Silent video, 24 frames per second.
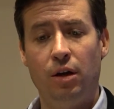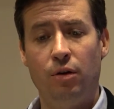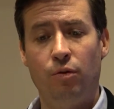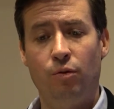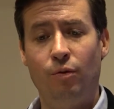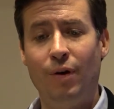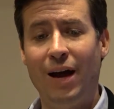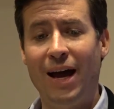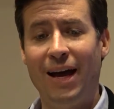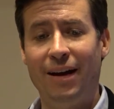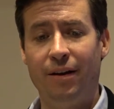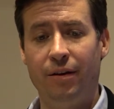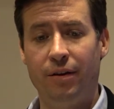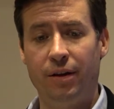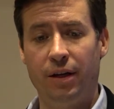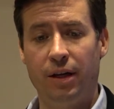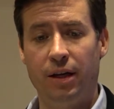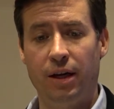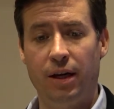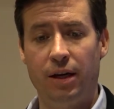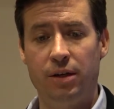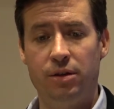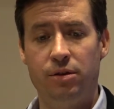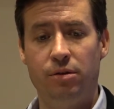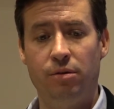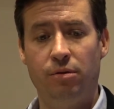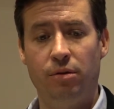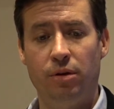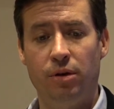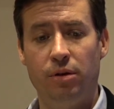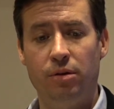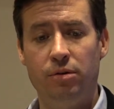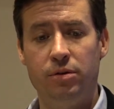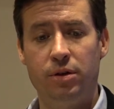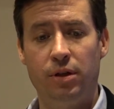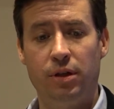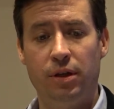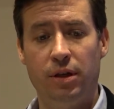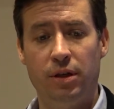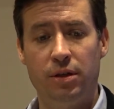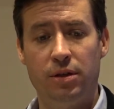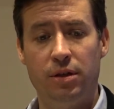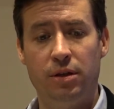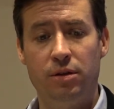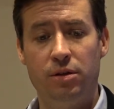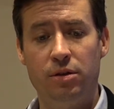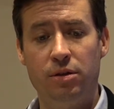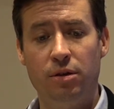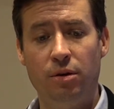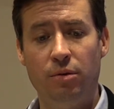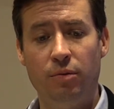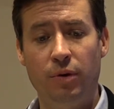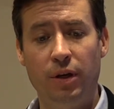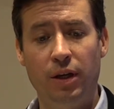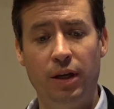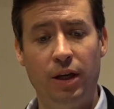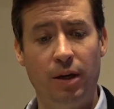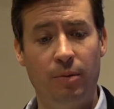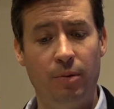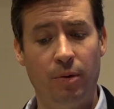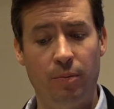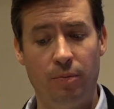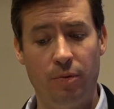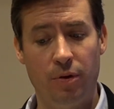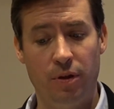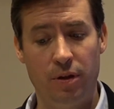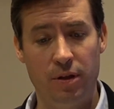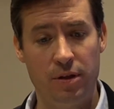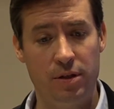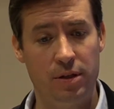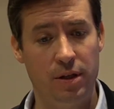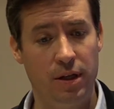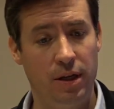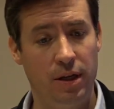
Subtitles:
rattle the guys who are using this. And so we came up with this